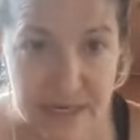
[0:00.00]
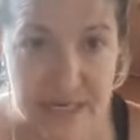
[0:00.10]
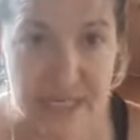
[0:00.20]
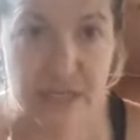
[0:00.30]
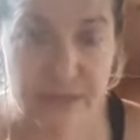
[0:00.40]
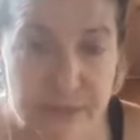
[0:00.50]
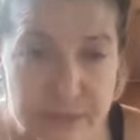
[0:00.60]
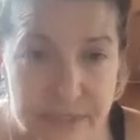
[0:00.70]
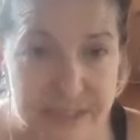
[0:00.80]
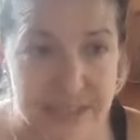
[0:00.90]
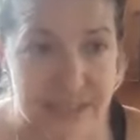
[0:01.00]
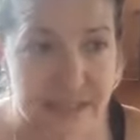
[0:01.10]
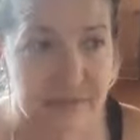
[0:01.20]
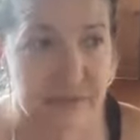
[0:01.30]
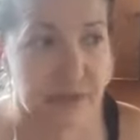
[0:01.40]
and use the
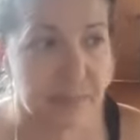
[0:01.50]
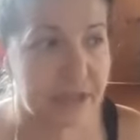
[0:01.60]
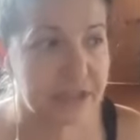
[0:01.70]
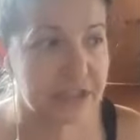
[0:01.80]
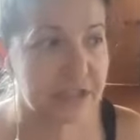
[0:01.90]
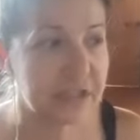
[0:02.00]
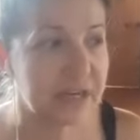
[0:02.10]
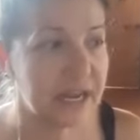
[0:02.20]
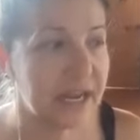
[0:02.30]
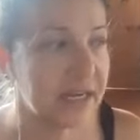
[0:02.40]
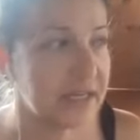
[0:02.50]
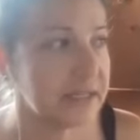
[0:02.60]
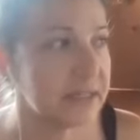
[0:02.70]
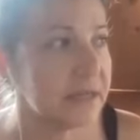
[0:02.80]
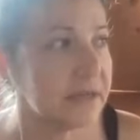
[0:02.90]
sensitivity to pressure?
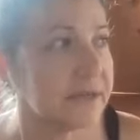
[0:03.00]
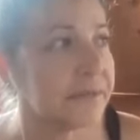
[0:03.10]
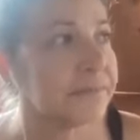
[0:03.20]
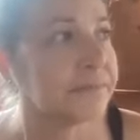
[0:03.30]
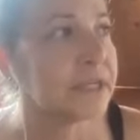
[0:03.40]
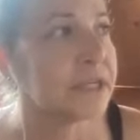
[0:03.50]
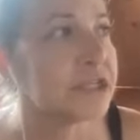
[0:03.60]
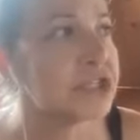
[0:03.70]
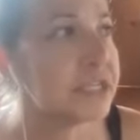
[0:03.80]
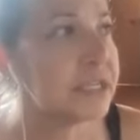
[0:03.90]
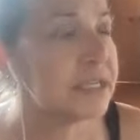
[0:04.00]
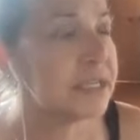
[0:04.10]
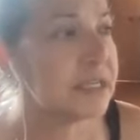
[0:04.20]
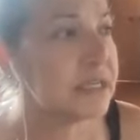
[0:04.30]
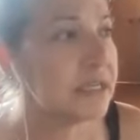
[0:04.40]
And
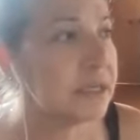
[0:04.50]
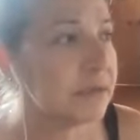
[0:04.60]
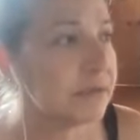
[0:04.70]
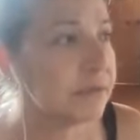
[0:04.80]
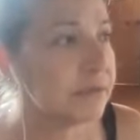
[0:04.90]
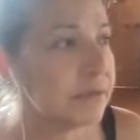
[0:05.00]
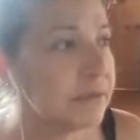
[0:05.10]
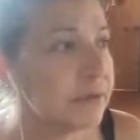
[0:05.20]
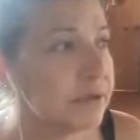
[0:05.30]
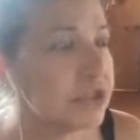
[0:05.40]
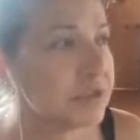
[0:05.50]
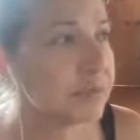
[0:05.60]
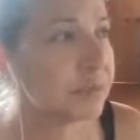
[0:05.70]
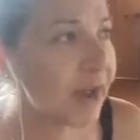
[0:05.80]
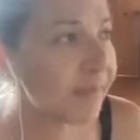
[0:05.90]
she, you know, she's
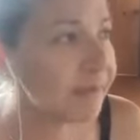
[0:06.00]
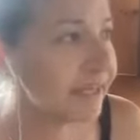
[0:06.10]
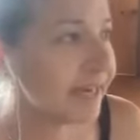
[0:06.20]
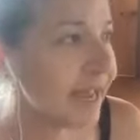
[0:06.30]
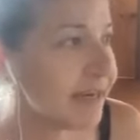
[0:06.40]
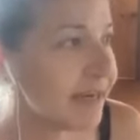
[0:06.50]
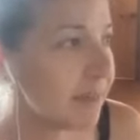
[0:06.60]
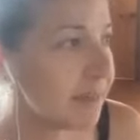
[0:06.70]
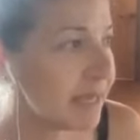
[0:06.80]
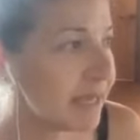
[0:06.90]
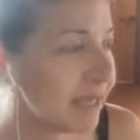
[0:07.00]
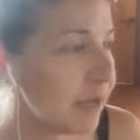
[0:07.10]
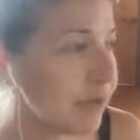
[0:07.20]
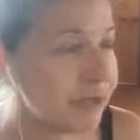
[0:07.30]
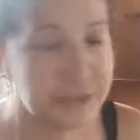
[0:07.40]
probably going to end up being
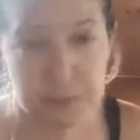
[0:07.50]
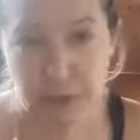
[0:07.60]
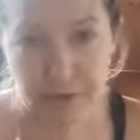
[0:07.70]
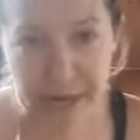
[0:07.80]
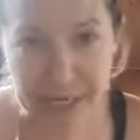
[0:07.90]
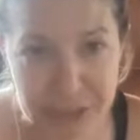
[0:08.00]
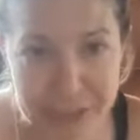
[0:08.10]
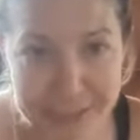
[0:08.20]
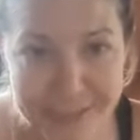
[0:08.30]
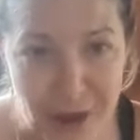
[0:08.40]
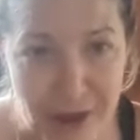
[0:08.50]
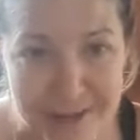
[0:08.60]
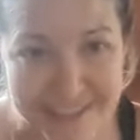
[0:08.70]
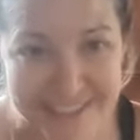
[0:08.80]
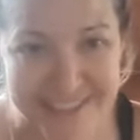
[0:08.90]
like one of those perfectionist
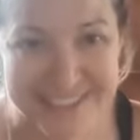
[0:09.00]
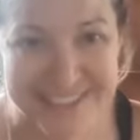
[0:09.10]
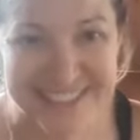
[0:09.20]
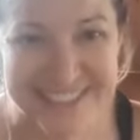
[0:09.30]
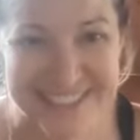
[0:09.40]
dogs